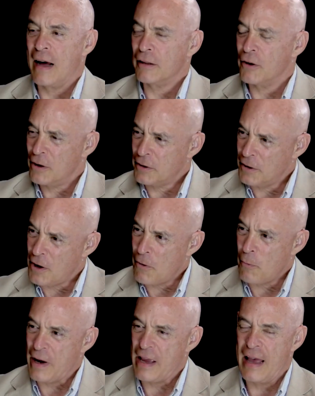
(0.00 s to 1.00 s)
Not long
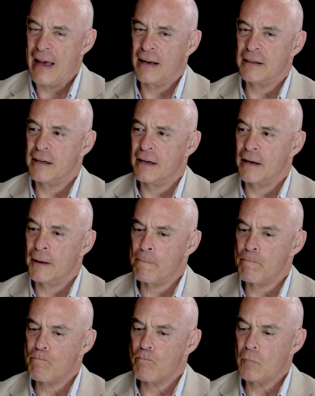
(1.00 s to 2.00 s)
ago, we had
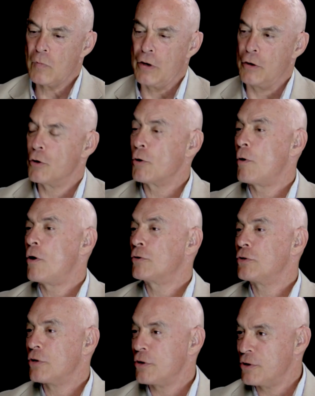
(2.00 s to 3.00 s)
the
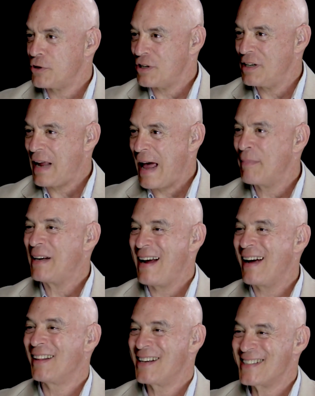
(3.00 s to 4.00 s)
neurosurgeon, Eben
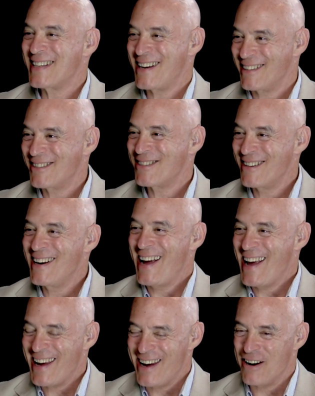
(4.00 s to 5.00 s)
Alexander,
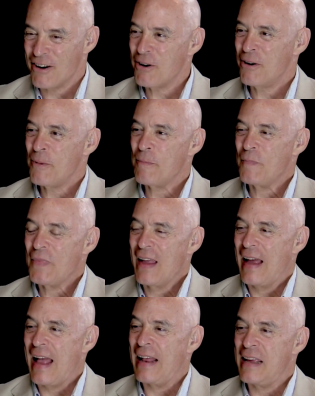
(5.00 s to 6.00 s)
mm-hmm. here,
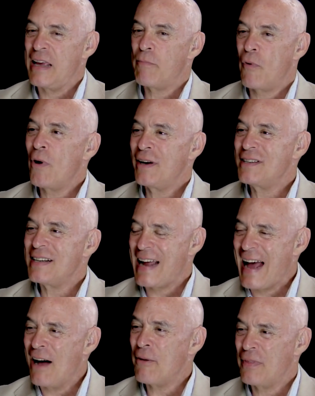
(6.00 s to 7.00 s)
and he
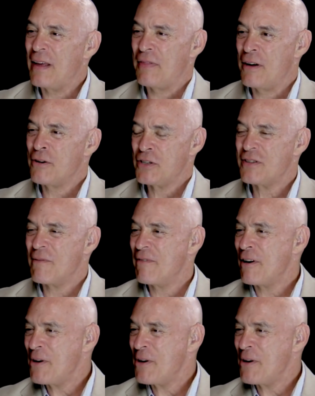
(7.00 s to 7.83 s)
pointed out that there's some